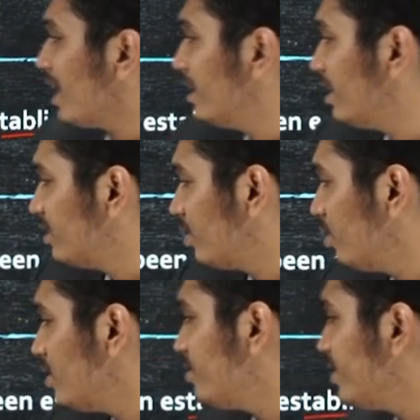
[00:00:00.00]
under the
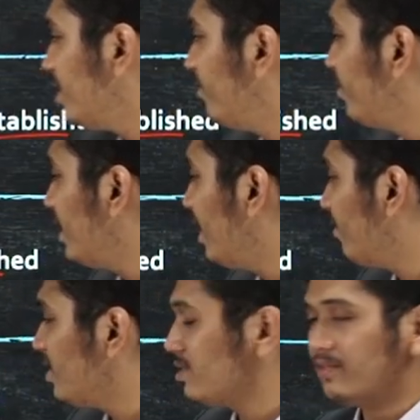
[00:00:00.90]
rules with different
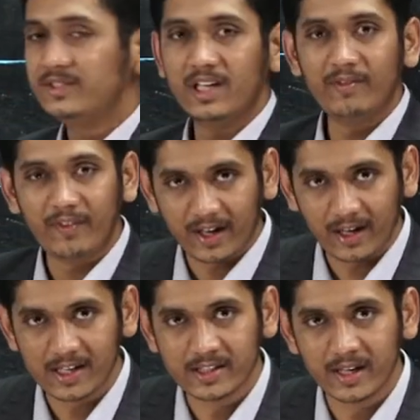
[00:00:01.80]
levels of
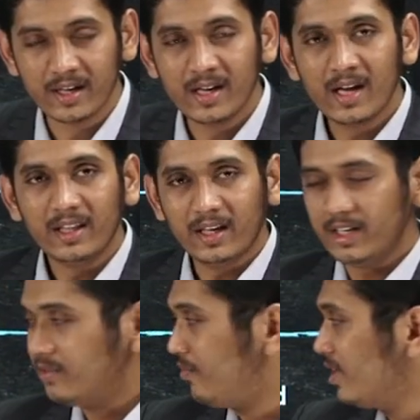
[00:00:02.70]
self-regulation. That
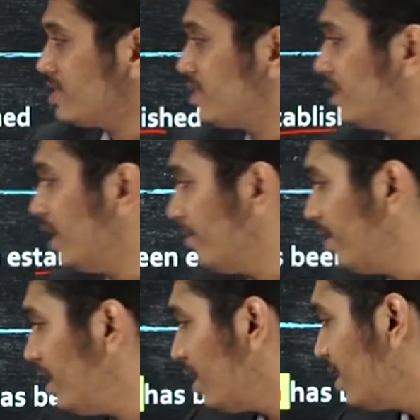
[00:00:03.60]
is, first level